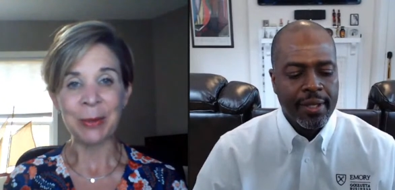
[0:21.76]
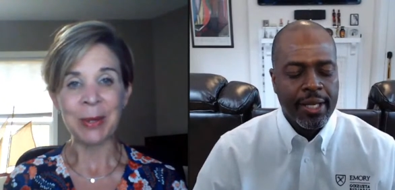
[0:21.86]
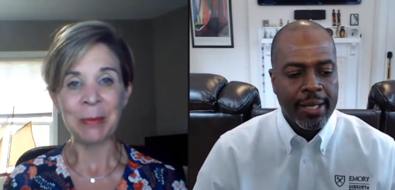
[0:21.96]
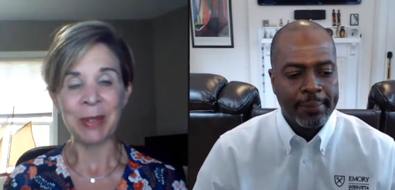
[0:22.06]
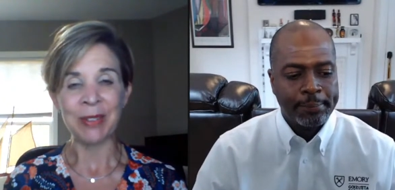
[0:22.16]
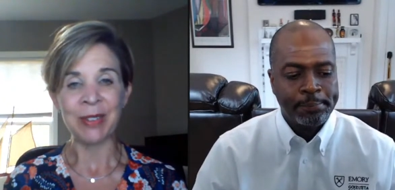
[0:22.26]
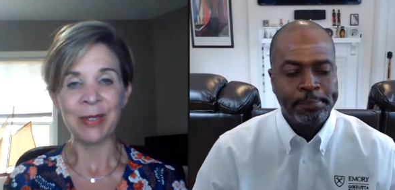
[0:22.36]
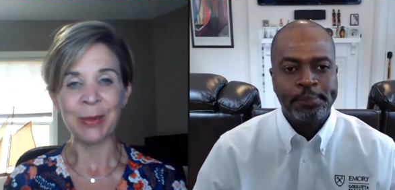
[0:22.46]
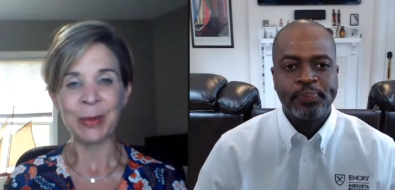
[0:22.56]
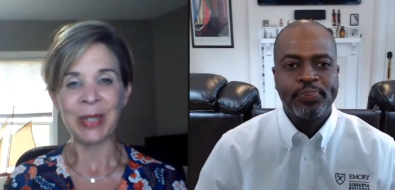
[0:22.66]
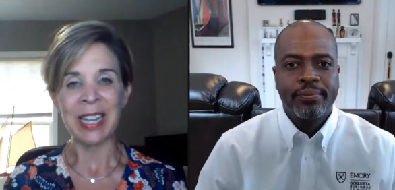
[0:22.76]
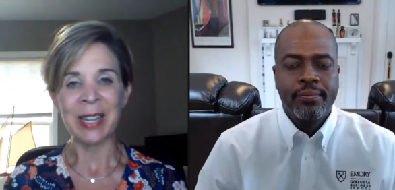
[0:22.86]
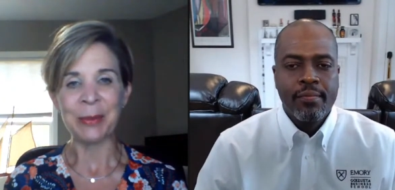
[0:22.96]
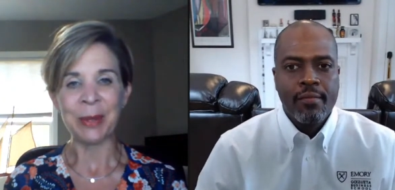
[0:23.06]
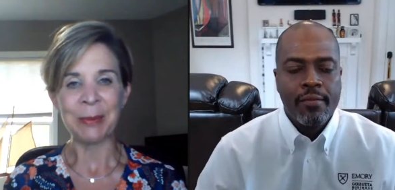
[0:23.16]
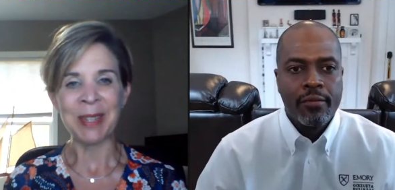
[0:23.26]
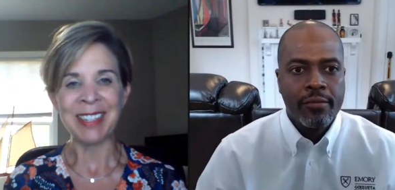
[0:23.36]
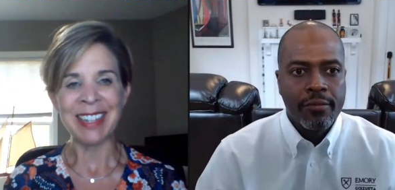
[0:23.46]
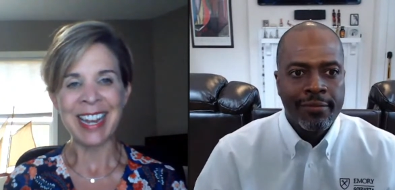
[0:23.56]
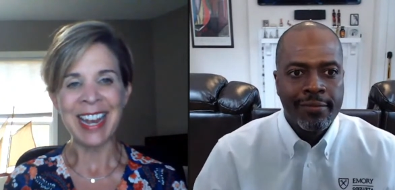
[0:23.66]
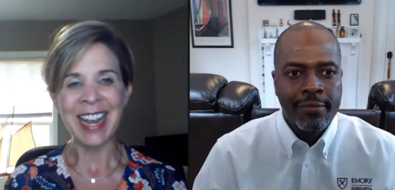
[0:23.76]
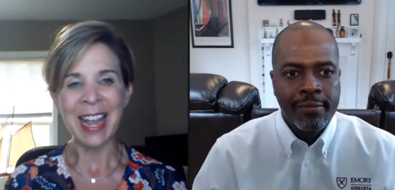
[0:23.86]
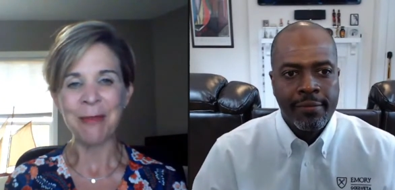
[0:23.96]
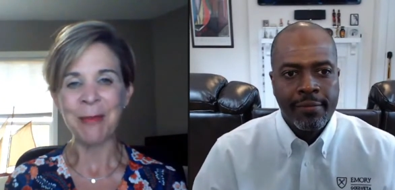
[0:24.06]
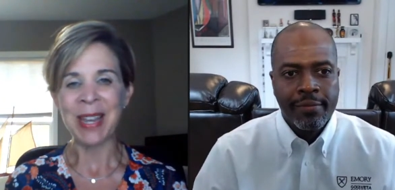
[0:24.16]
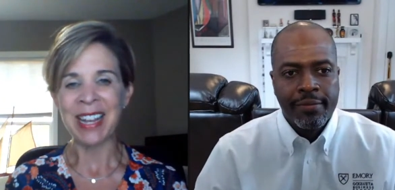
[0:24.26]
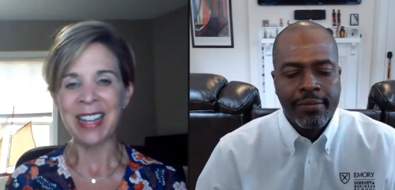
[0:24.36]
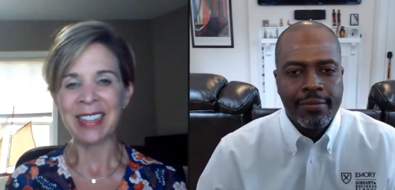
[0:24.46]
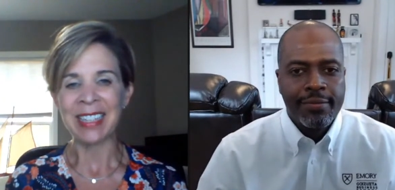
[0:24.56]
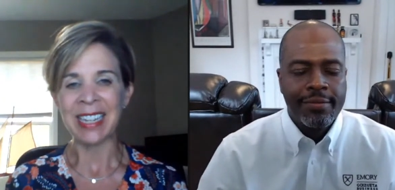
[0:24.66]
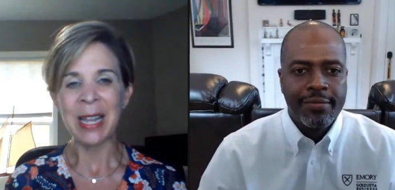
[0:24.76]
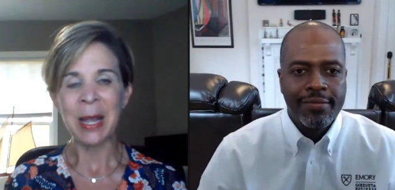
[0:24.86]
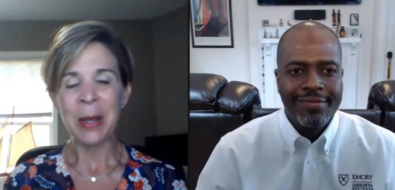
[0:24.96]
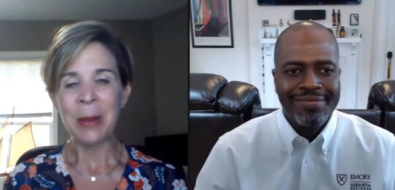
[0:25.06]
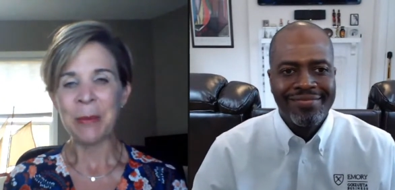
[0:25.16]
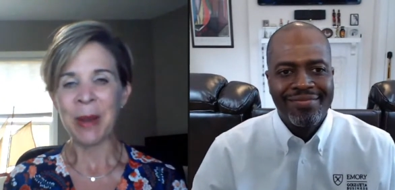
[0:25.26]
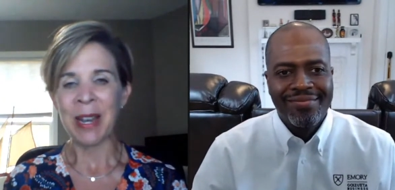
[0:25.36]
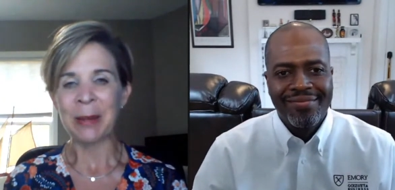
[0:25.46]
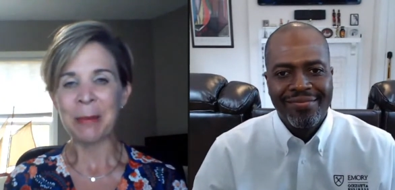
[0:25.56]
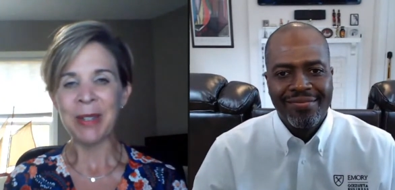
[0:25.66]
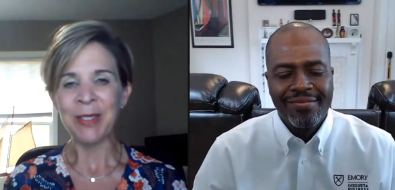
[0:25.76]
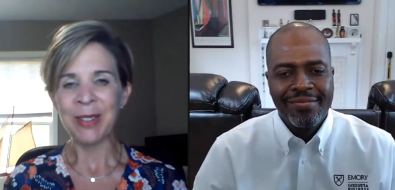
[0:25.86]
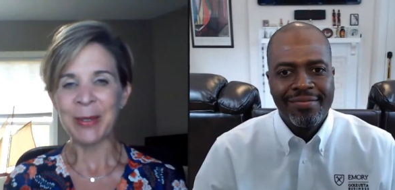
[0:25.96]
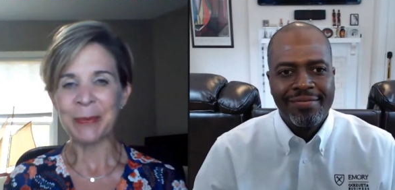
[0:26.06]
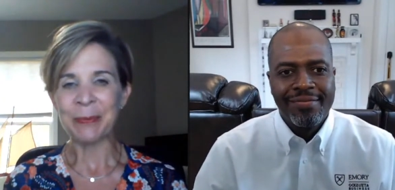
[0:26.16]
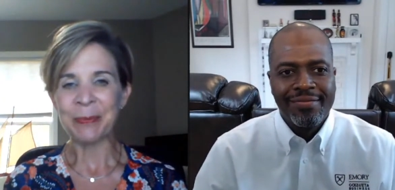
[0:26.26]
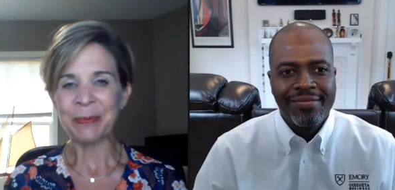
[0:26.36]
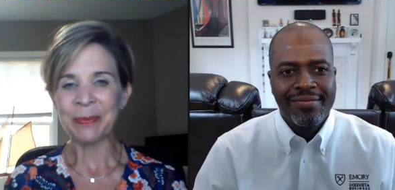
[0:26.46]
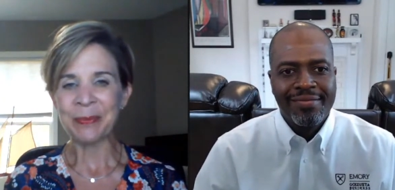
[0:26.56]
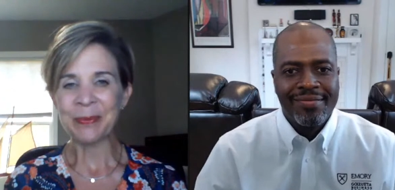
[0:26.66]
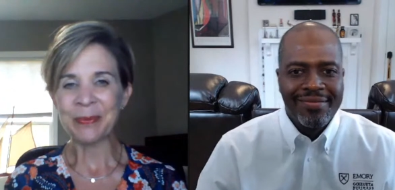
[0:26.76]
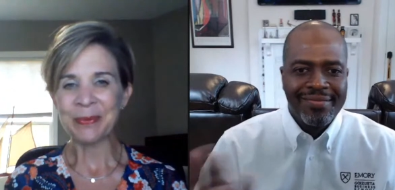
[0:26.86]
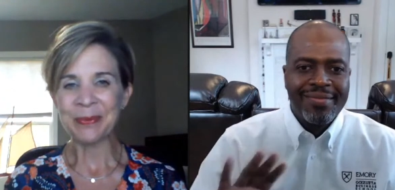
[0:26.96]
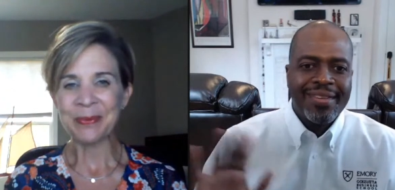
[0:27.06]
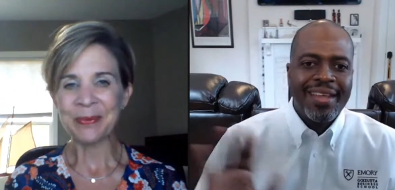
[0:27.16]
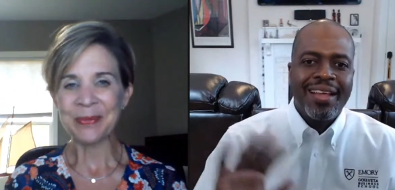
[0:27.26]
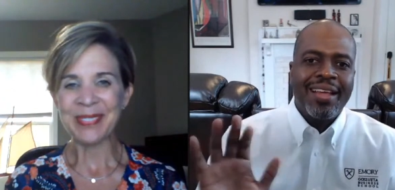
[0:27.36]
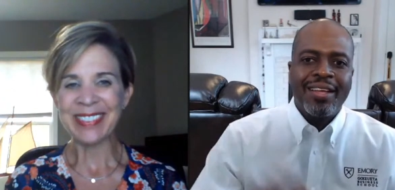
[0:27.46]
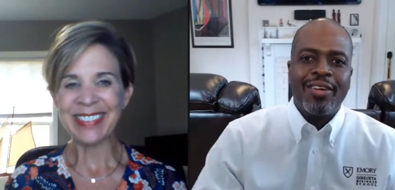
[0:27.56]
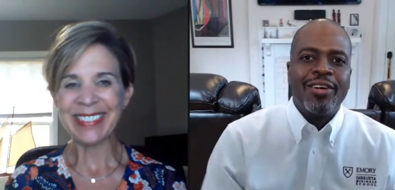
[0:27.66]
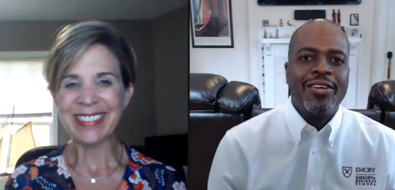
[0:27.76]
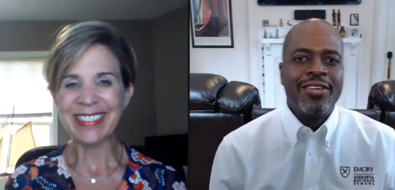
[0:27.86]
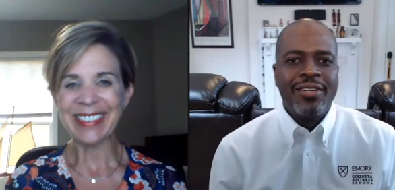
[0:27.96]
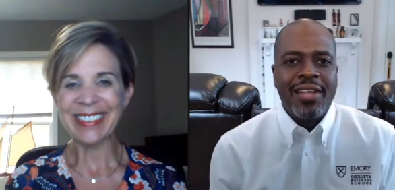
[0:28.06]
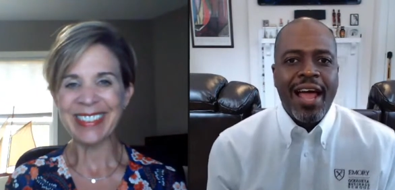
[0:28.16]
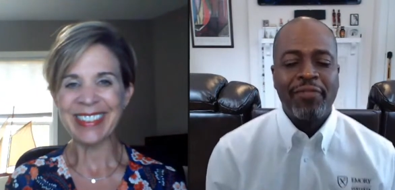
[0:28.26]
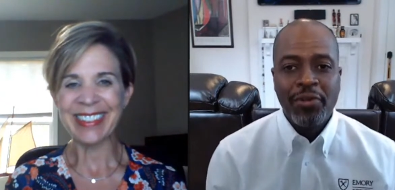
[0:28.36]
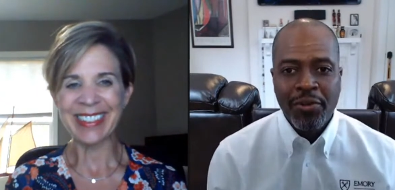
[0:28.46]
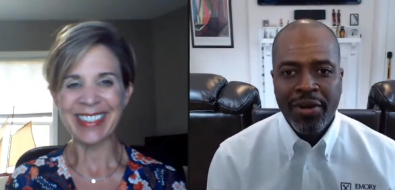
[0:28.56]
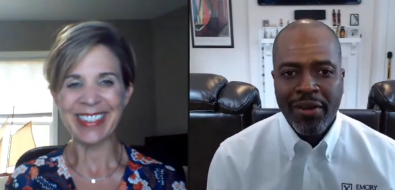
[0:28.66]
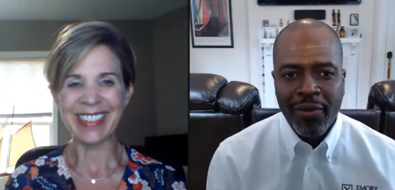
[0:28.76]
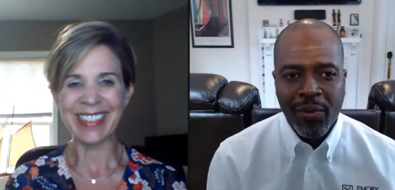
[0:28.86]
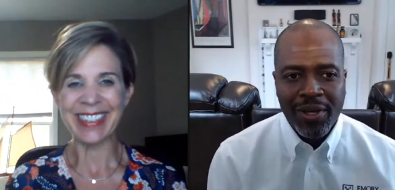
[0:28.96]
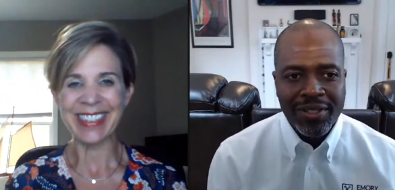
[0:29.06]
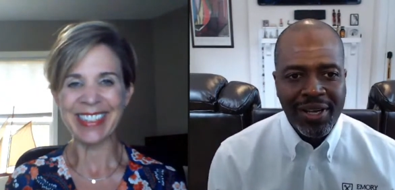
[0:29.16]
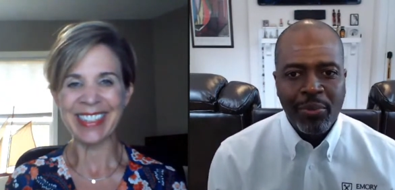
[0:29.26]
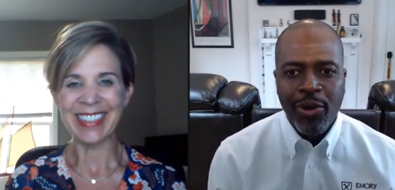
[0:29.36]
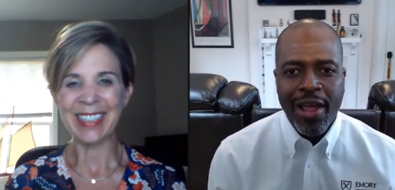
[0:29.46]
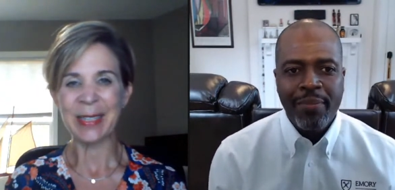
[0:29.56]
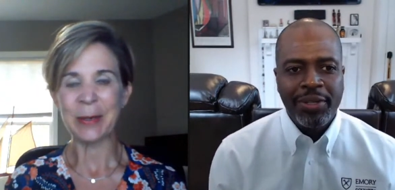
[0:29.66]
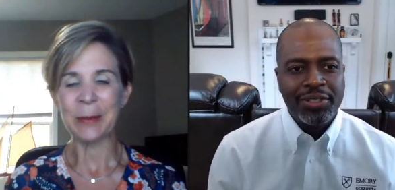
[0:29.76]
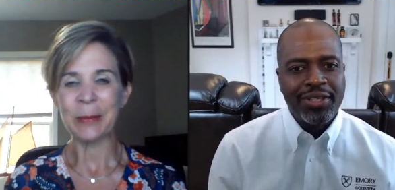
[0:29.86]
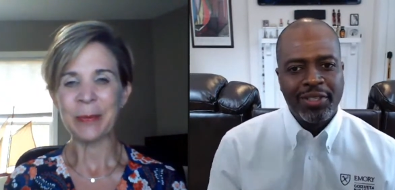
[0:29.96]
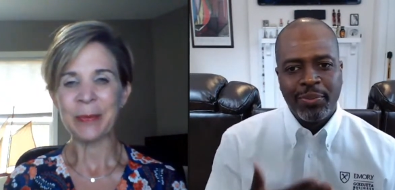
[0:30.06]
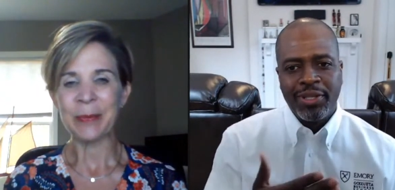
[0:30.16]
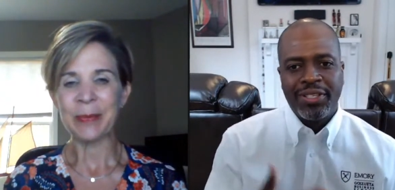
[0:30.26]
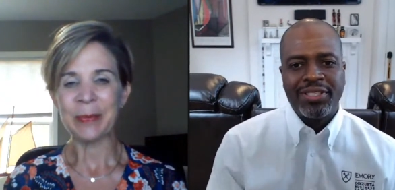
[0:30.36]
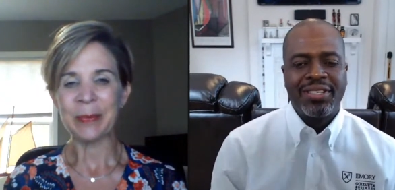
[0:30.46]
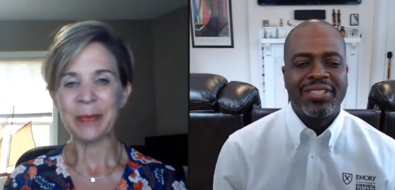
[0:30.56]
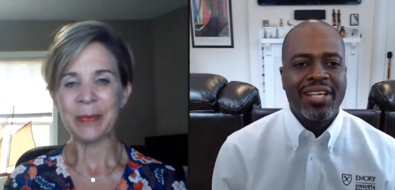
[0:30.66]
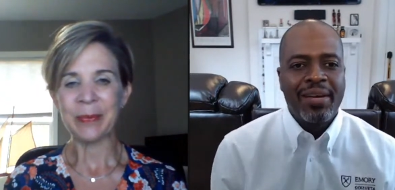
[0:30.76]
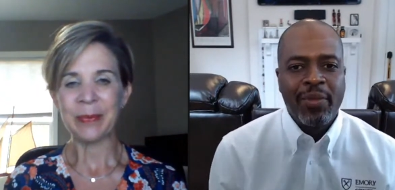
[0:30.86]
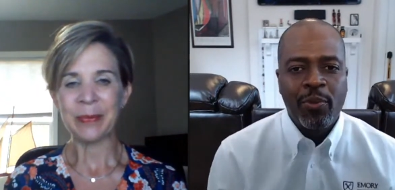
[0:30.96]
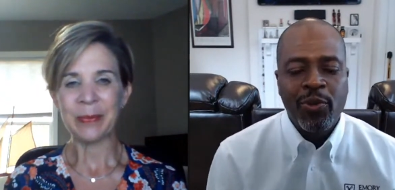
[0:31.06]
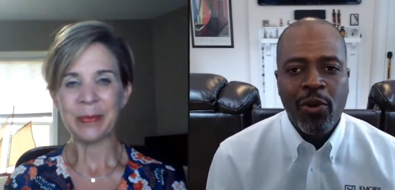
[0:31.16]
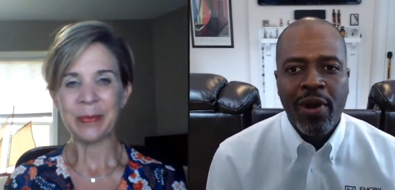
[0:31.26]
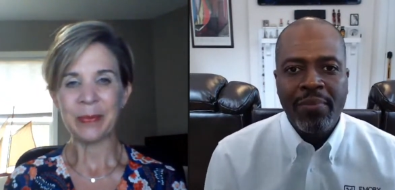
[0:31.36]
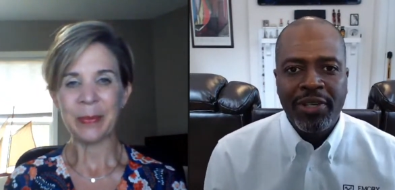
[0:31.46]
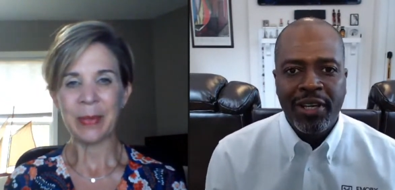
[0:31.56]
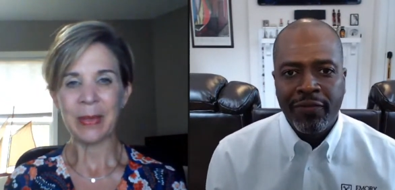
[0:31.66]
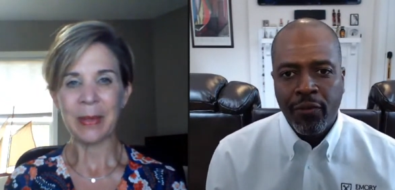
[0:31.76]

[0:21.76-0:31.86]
Speaker 1: Goizueta Business School. And with me today, I have my colleague, Brian Mitchell.
Speaker 2: Good afternoon, everyone. I'm Brian Mitchell. As Melissa said, I'm the program dean